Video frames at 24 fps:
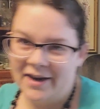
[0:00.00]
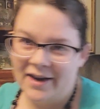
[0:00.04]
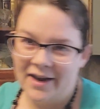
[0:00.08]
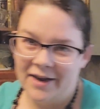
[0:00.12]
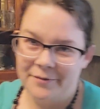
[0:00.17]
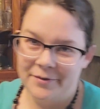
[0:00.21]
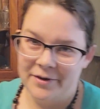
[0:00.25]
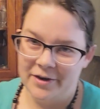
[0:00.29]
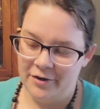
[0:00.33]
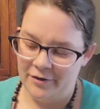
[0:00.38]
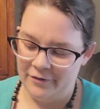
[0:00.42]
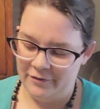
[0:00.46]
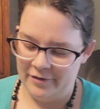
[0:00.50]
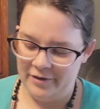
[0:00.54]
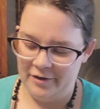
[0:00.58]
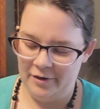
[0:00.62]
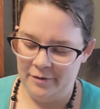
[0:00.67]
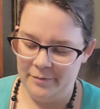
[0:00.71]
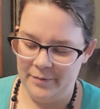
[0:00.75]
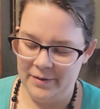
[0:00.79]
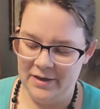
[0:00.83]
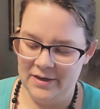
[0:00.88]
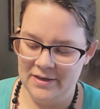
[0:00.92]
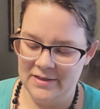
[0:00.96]
I went over there
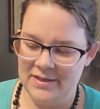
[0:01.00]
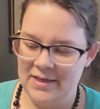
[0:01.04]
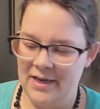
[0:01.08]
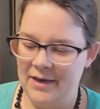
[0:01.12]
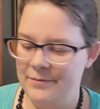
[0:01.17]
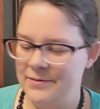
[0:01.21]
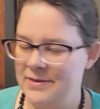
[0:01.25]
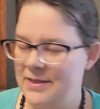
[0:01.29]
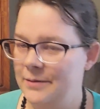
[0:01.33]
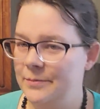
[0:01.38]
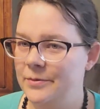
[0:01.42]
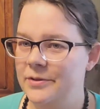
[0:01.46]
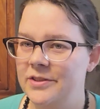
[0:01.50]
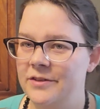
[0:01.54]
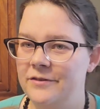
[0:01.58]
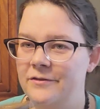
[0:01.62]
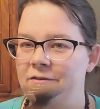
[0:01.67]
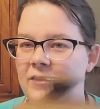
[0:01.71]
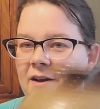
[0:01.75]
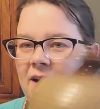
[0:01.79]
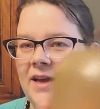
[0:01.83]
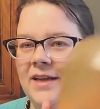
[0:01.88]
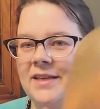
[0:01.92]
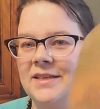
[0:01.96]
because I was able to
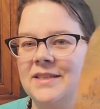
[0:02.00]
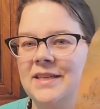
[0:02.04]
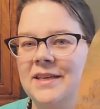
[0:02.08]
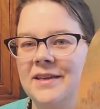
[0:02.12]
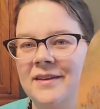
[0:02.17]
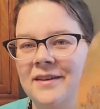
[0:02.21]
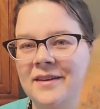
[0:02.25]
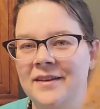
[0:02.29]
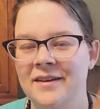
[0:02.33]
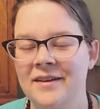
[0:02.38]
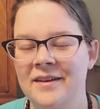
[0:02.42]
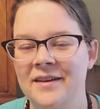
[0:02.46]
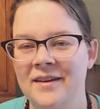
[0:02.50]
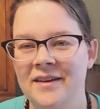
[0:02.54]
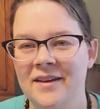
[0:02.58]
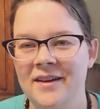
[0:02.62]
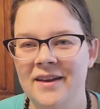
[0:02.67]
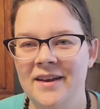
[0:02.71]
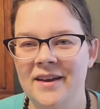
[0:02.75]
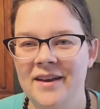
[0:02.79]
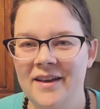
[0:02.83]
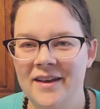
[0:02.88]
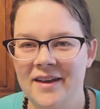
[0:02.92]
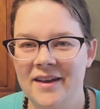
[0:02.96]
find
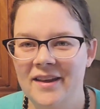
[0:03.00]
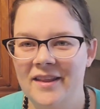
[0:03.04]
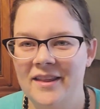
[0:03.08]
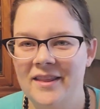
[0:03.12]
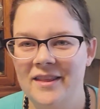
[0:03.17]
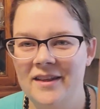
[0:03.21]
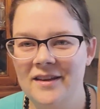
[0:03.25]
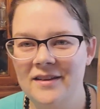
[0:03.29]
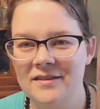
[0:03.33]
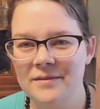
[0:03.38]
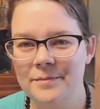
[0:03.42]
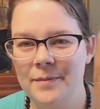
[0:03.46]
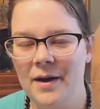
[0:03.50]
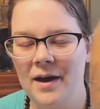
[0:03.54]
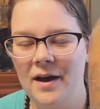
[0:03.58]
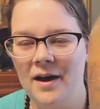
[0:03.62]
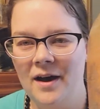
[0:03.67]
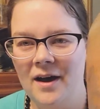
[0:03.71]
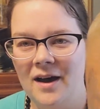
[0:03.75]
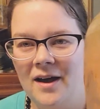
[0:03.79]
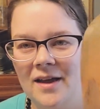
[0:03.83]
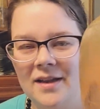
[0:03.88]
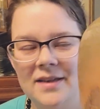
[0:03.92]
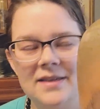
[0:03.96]
this
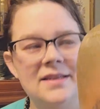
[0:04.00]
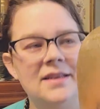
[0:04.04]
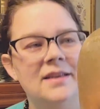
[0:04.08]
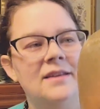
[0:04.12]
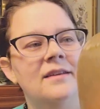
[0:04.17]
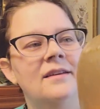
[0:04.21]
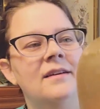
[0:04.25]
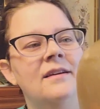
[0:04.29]
pot.